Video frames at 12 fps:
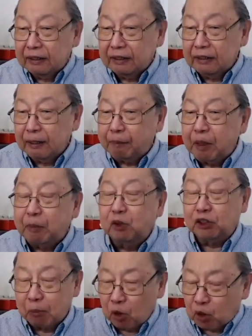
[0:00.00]
the People's
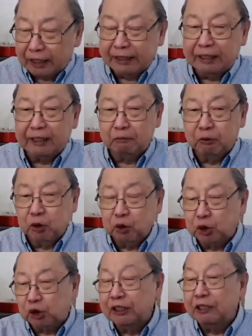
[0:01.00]
Democratic
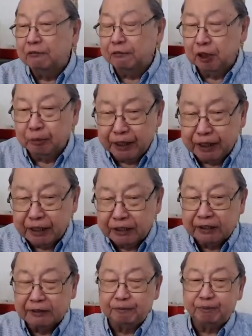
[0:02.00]
Revolution in the
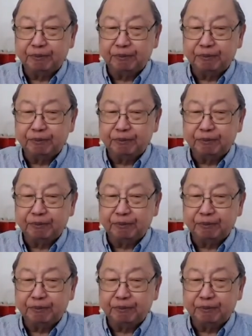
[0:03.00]
Philippines.